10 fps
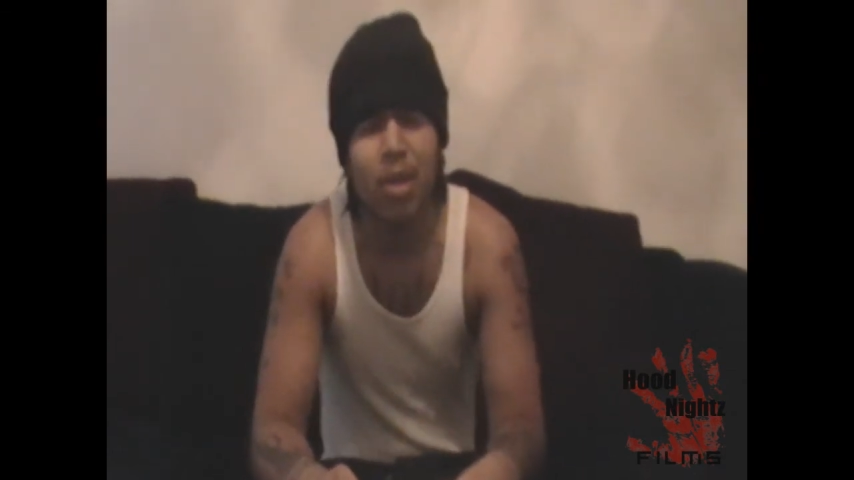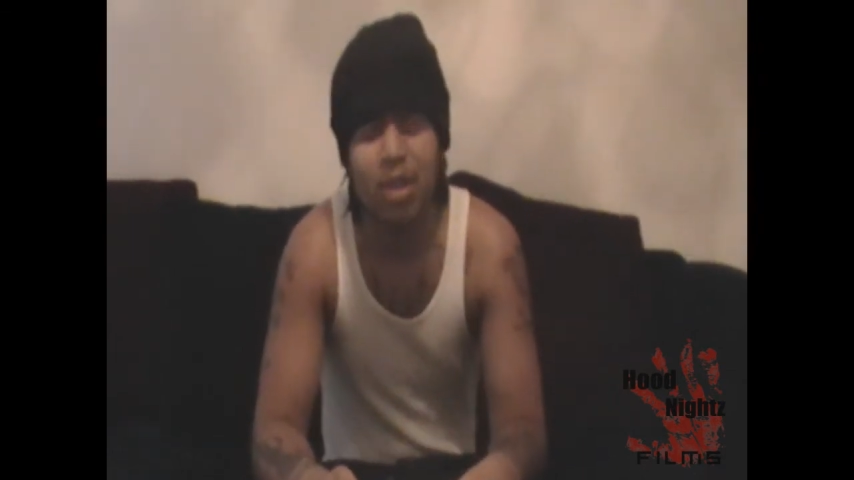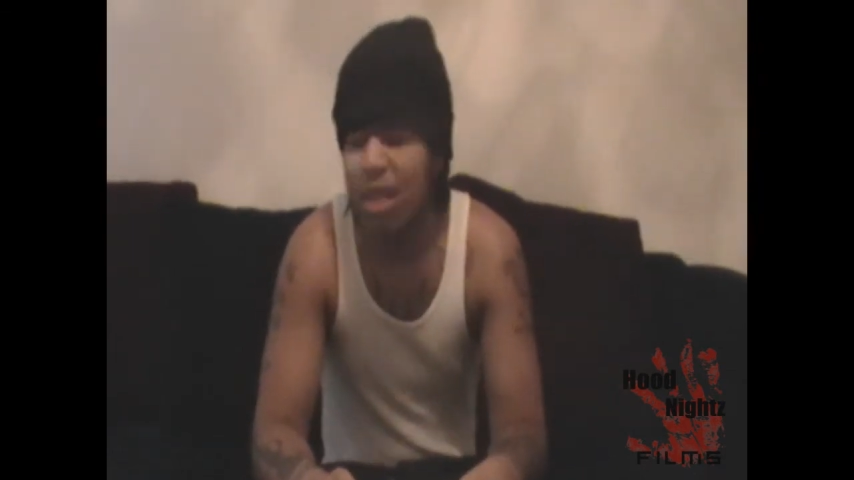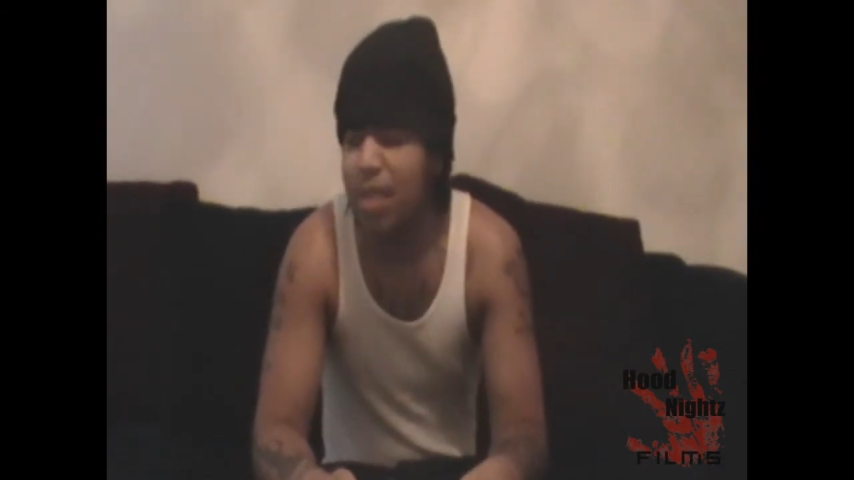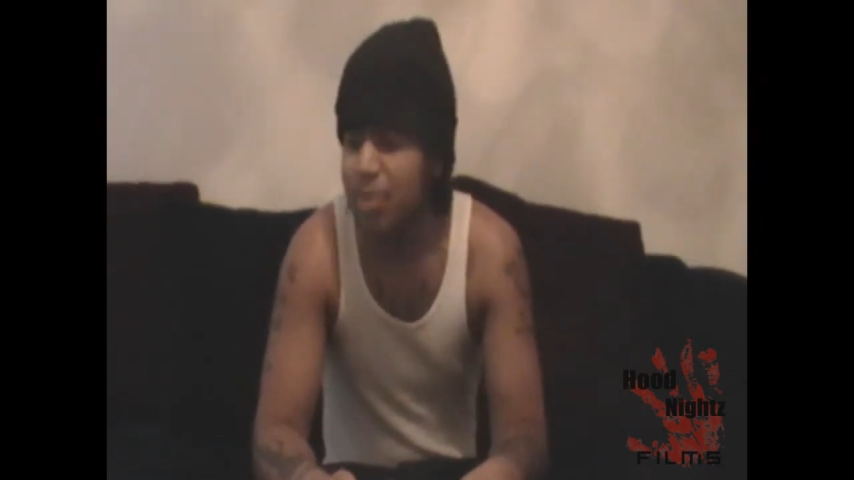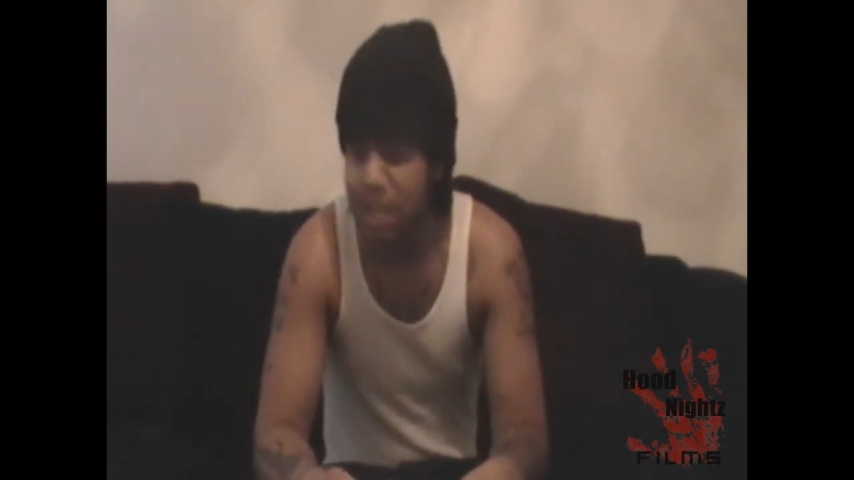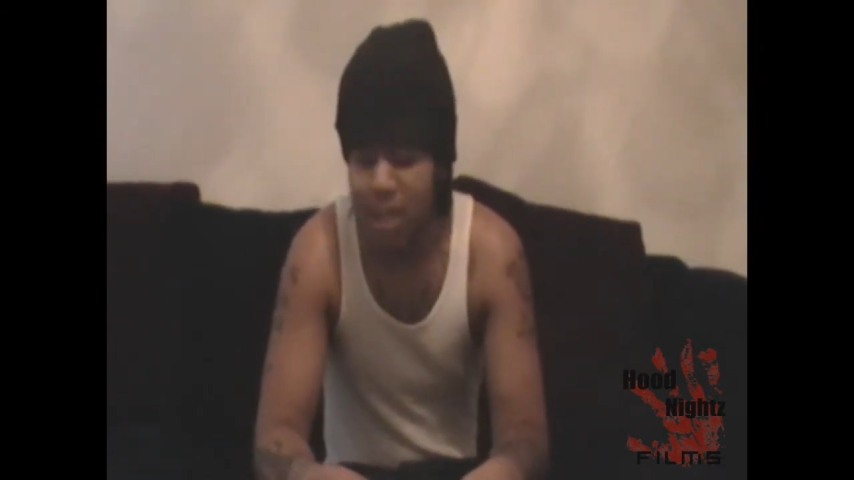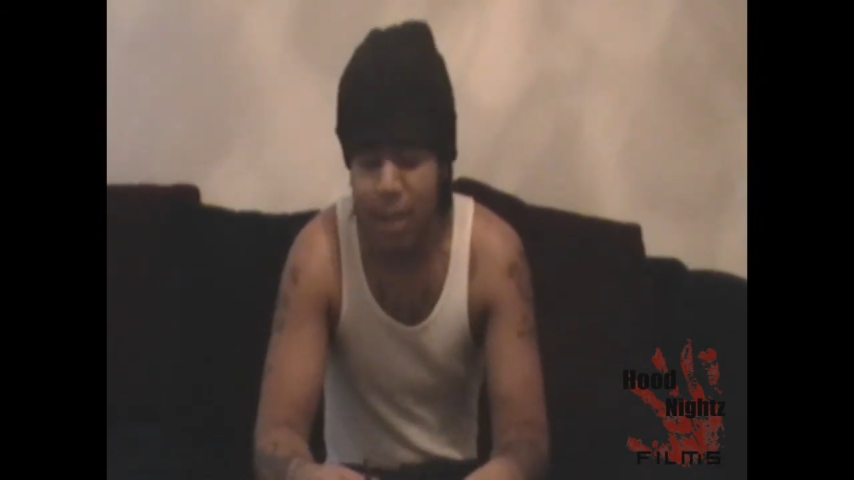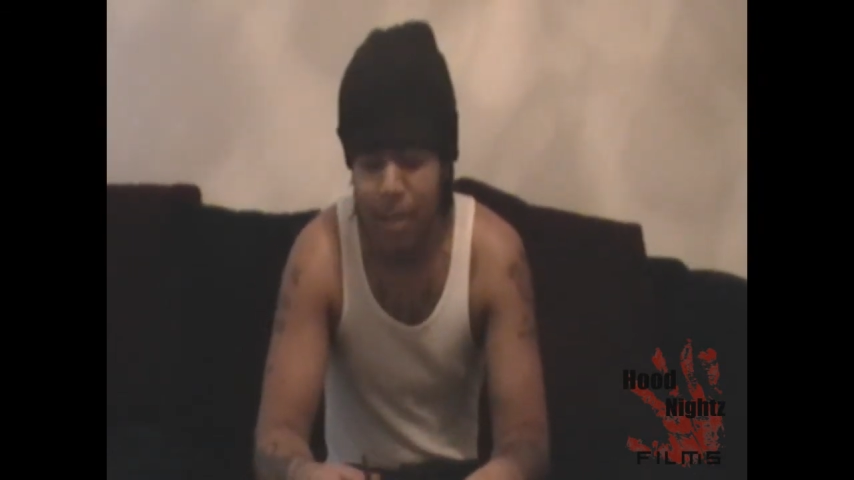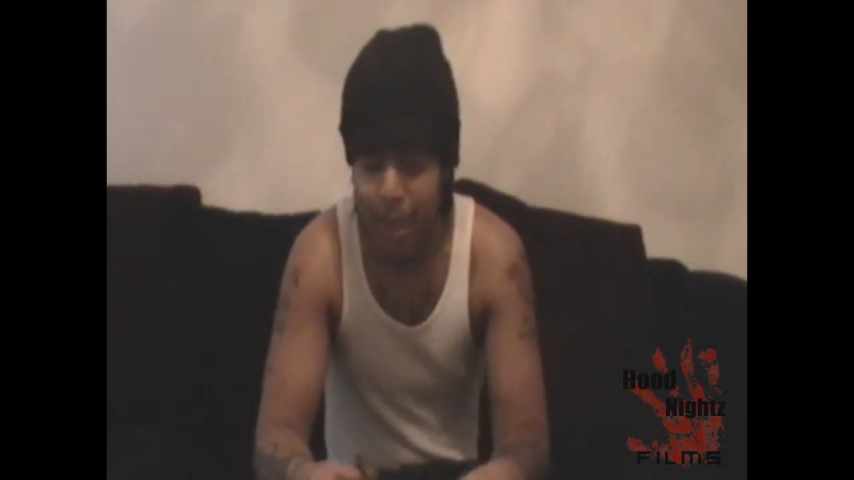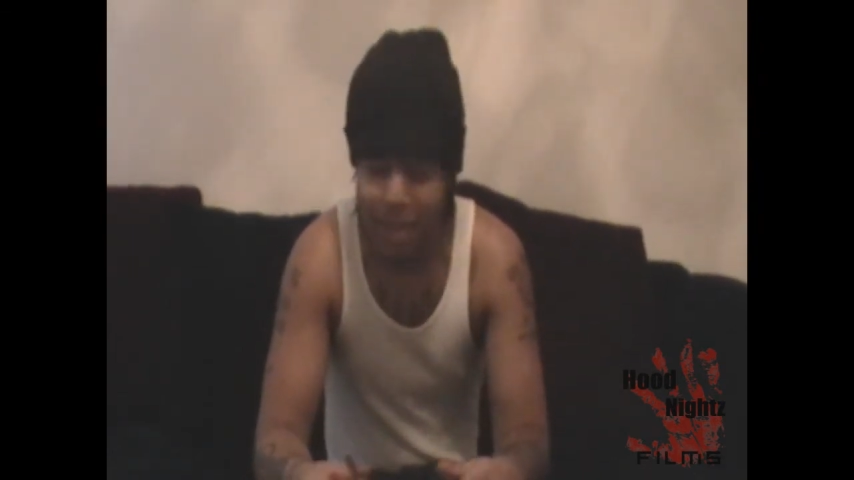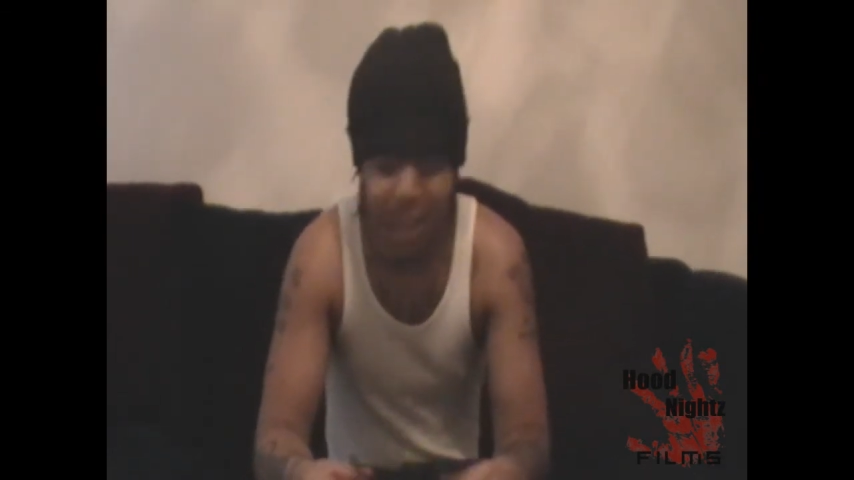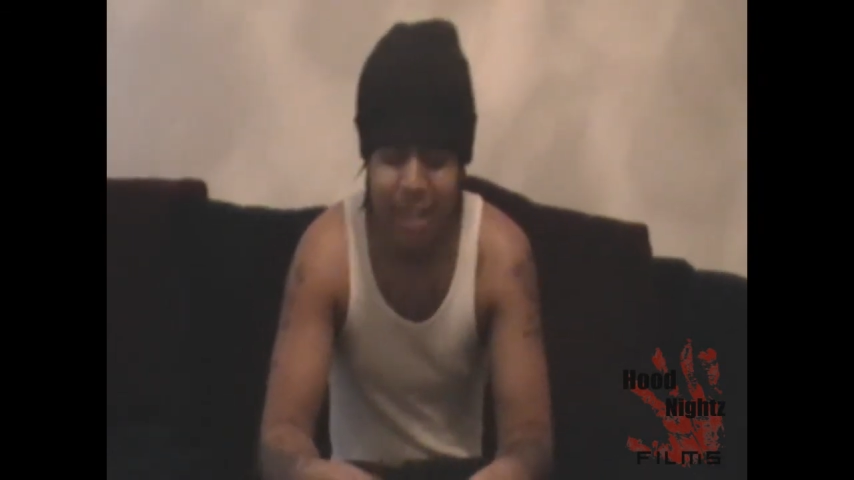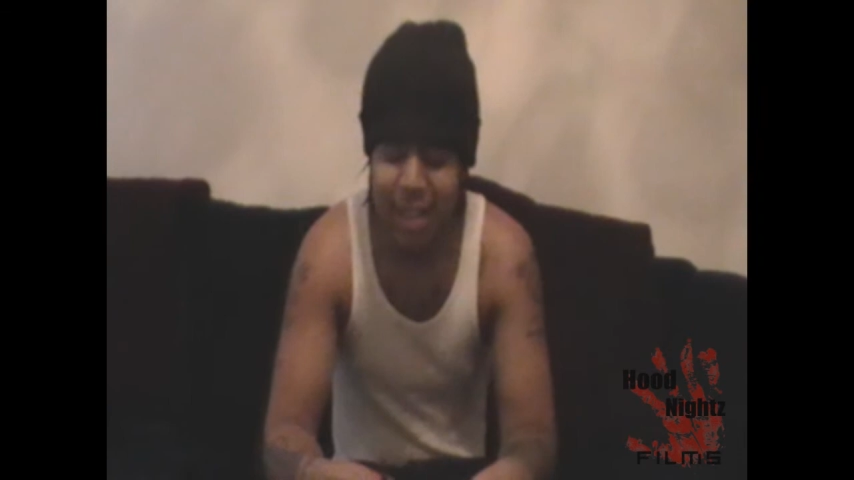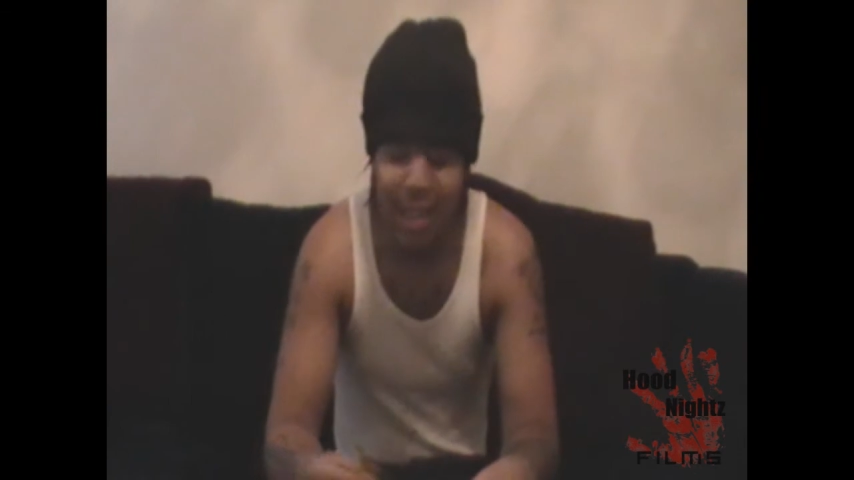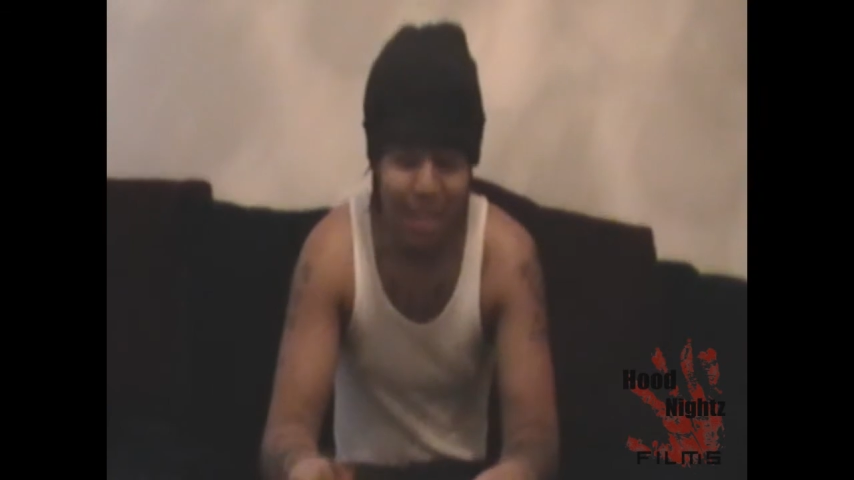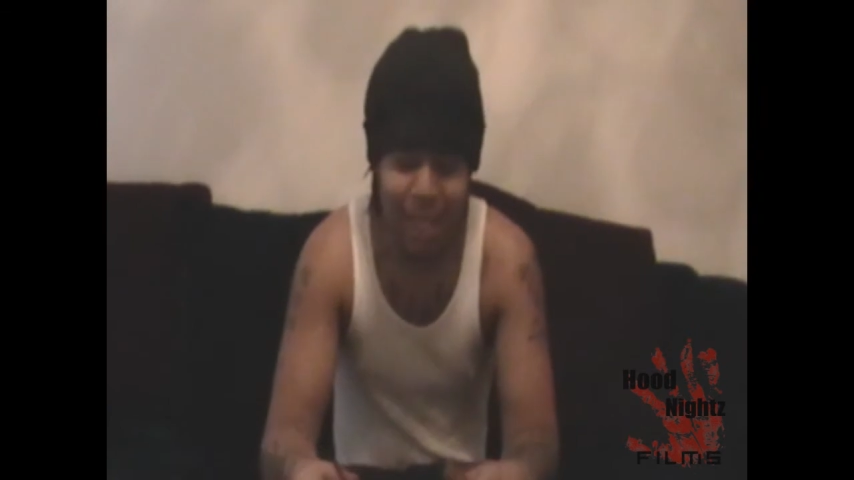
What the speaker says: You know what I'm saying? These niggas